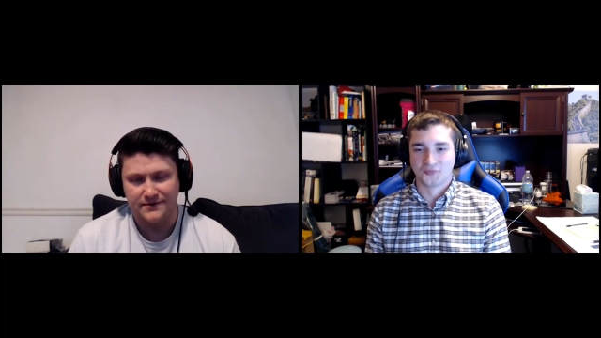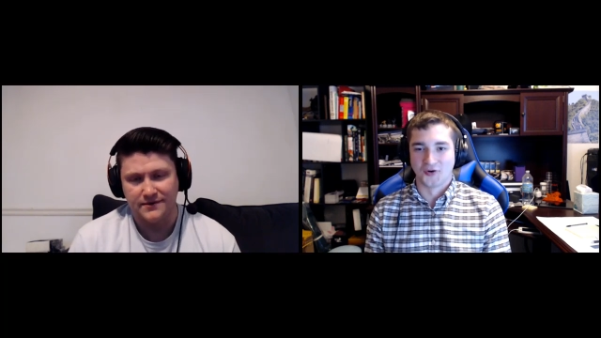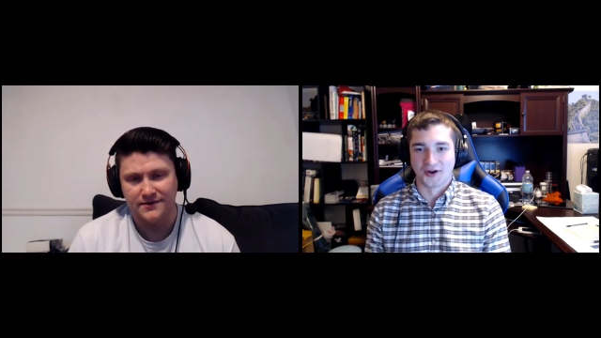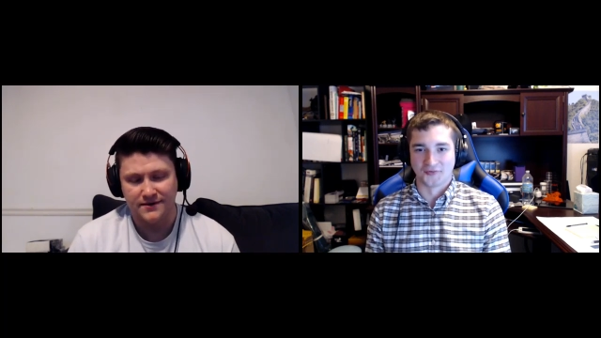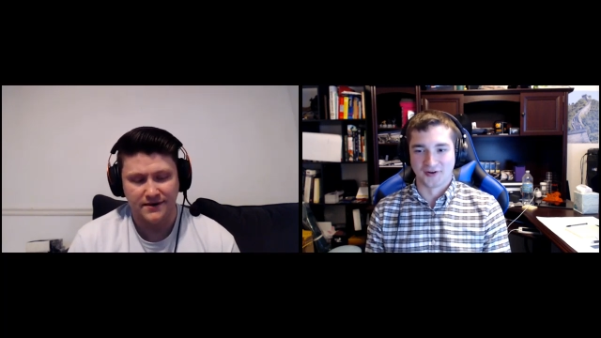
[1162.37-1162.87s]
Speaker 1: right,
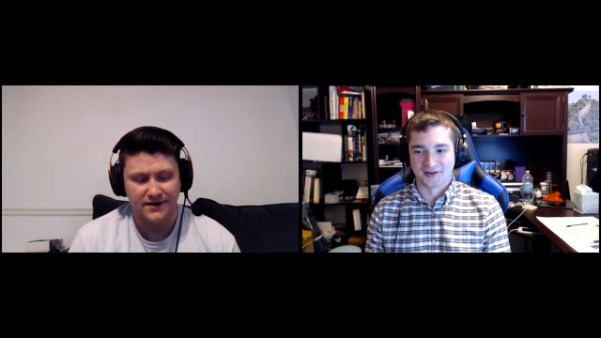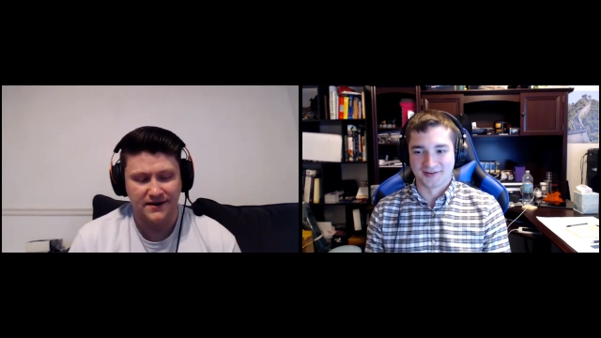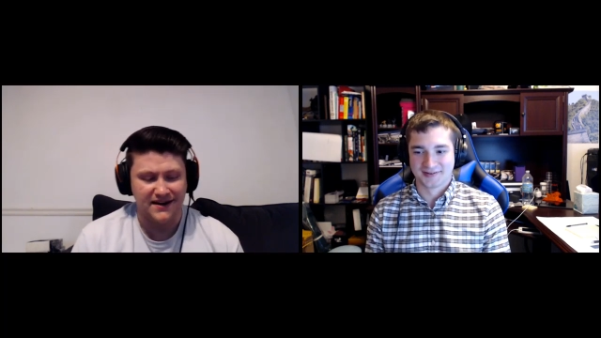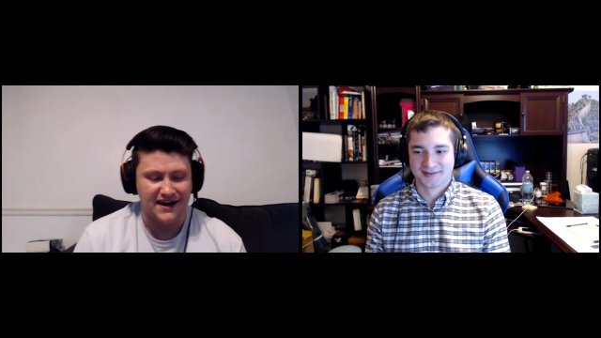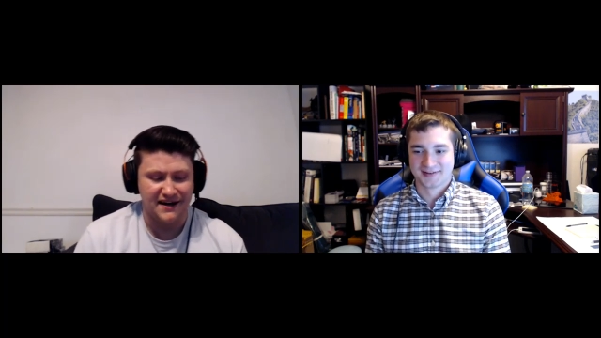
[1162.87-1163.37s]
right.
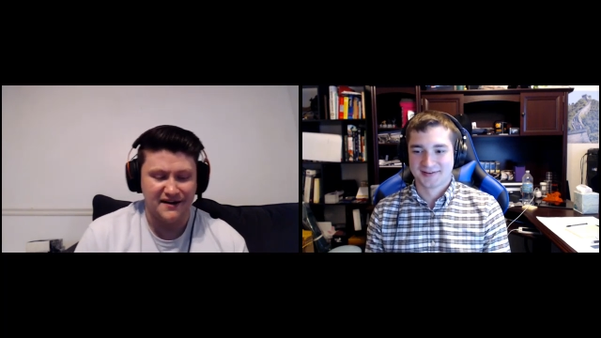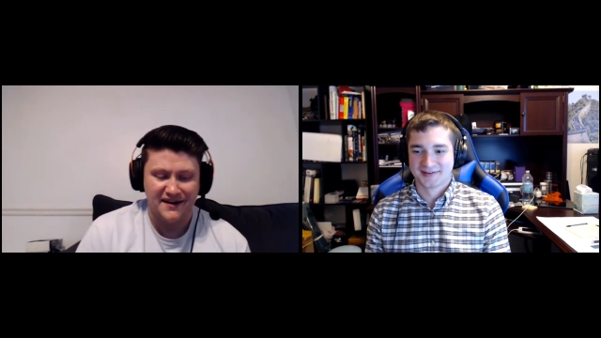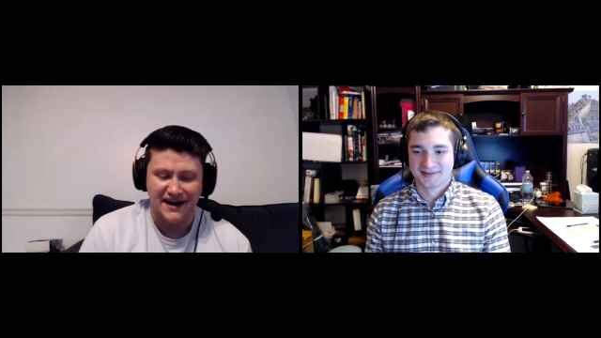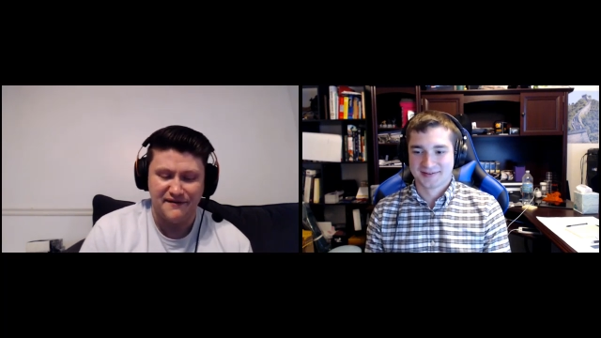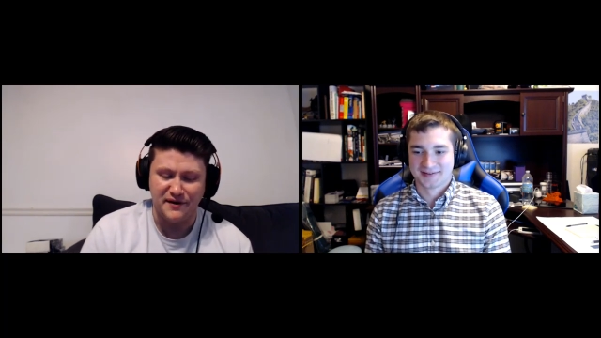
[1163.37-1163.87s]
I
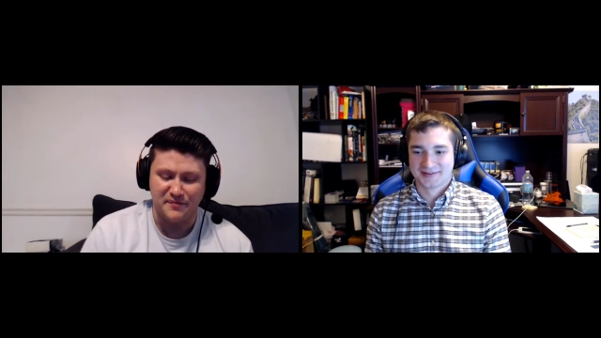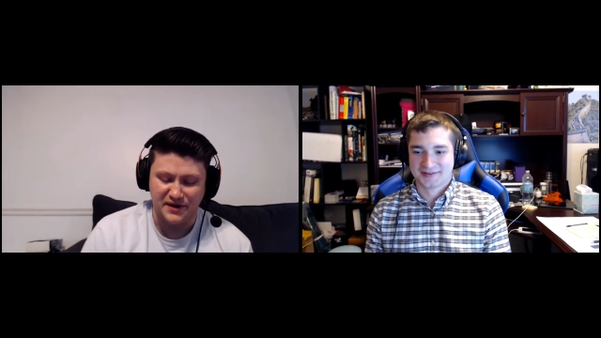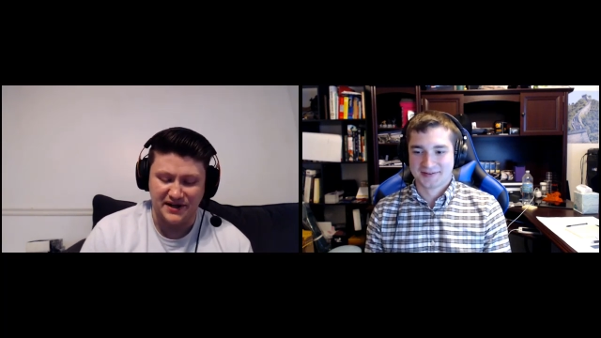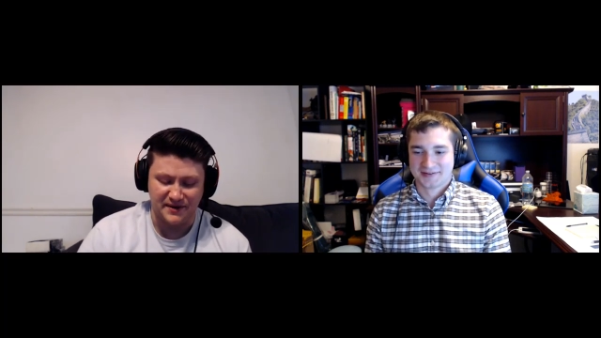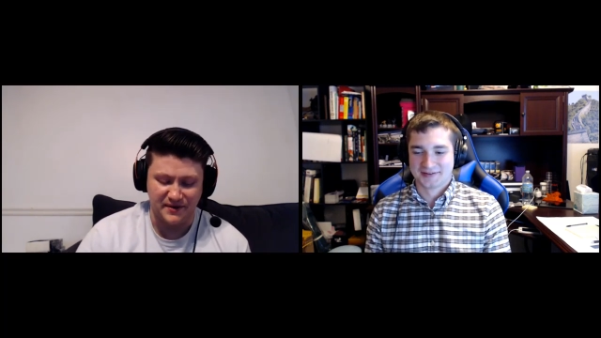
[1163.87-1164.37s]
I felt
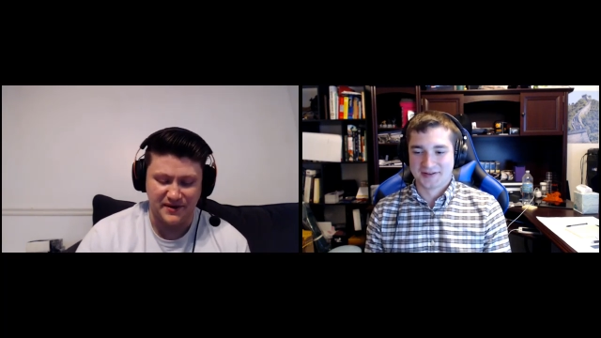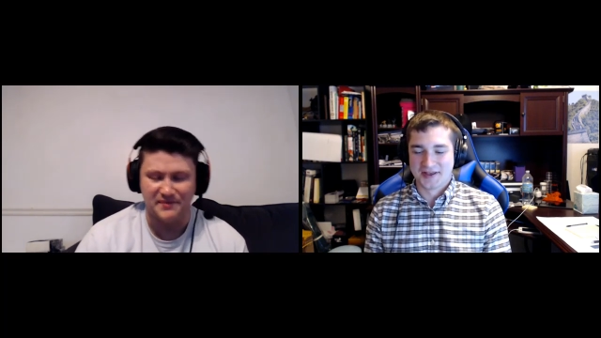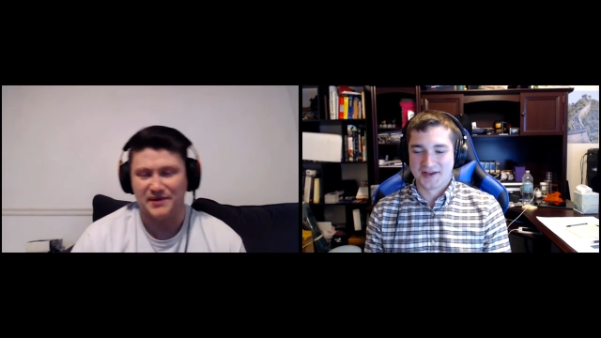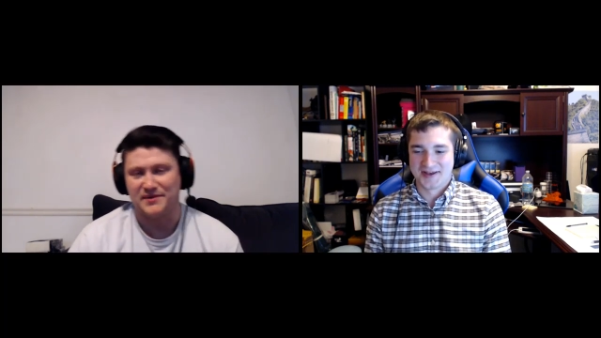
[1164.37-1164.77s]
pretty good with him being